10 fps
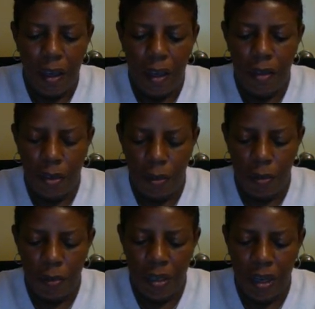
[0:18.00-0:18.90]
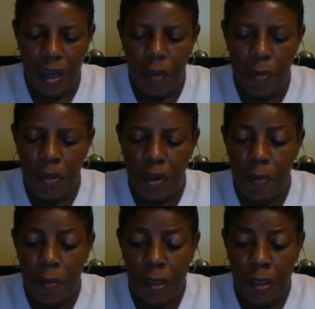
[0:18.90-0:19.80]
assumes that
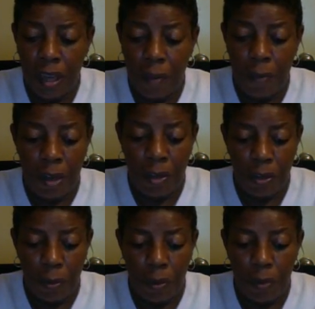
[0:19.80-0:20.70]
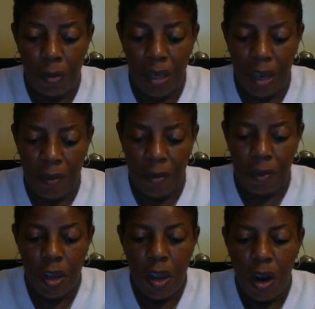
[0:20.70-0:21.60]
observance and measurable
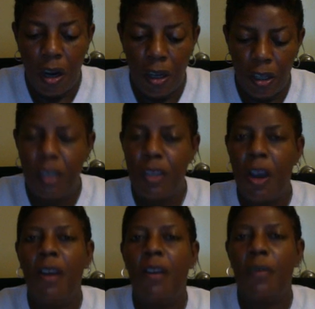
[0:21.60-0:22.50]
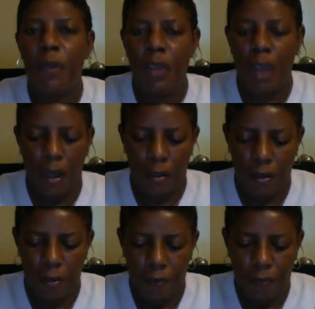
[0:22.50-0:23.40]
behaviors are good targets for
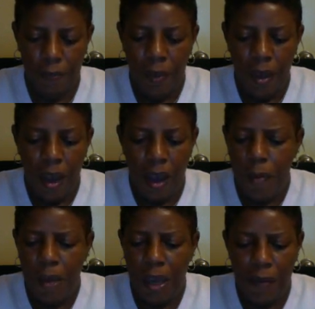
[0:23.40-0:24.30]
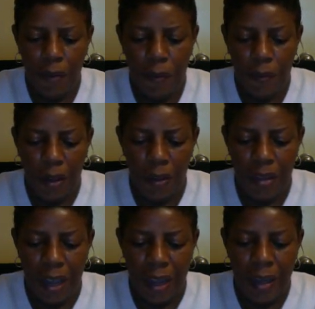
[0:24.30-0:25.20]
change. All behavior
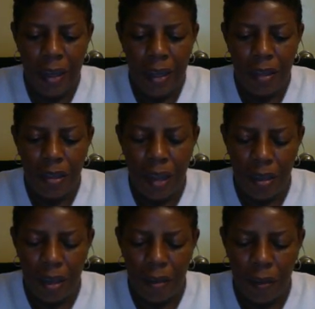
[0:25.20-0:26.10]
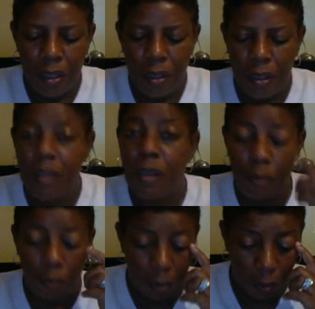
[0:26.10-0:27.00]
follows a set of
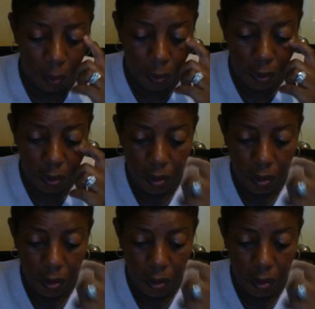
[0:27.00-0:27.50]
consistent rules.